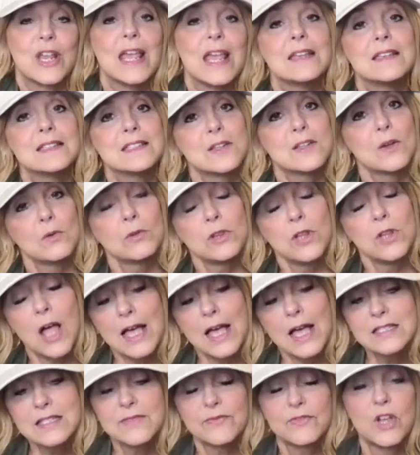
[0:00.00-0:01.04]
And so
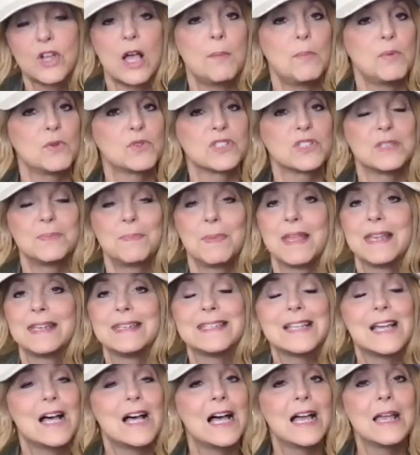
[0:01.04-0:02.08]
lots of couples spend
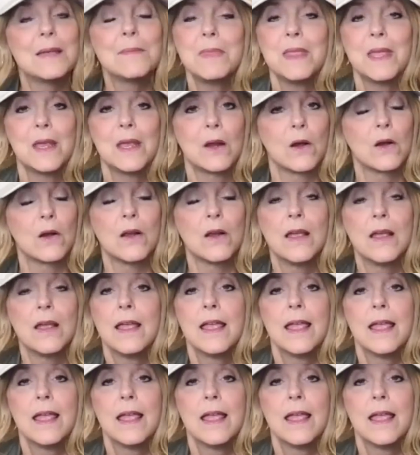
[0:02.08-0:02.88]
time there